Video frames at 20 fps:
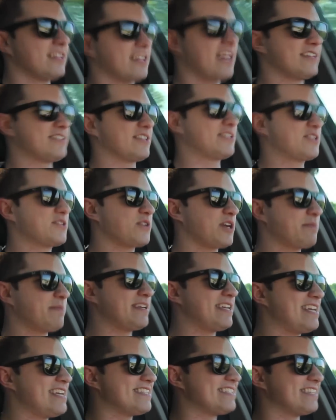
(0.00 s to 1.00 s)
It's
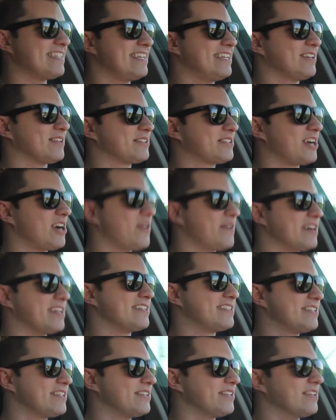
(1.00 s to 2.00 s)
extremely easy to heel toe
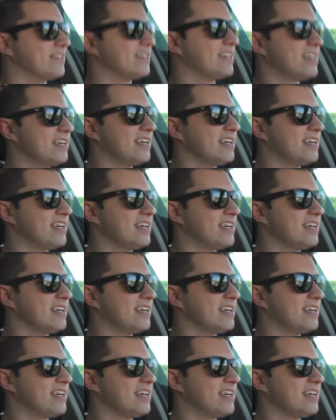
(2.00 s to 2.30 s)
in too.